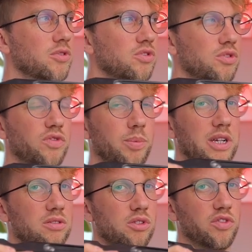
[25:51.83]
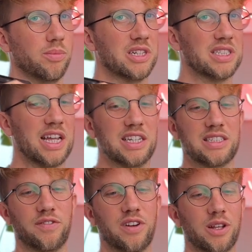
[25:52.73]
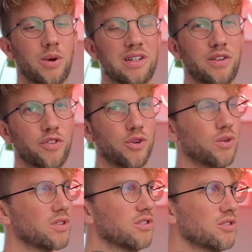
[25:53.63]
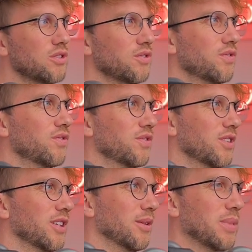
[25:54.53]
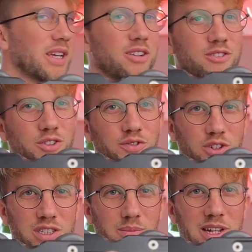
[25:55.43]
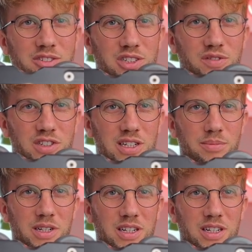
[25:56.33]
groove a big groove in my skates, and I find it quite difficult to groove a big groove on the Symetrics frame.